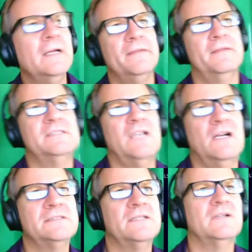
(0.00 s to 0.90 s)
There's
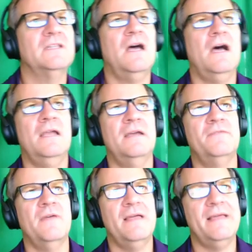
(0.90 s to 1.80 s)
also a lot
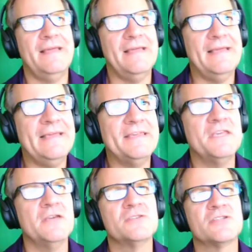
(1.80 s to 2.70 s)
of
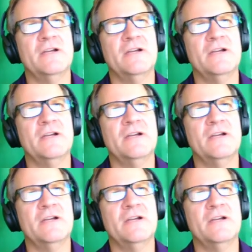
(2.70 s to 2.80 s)
user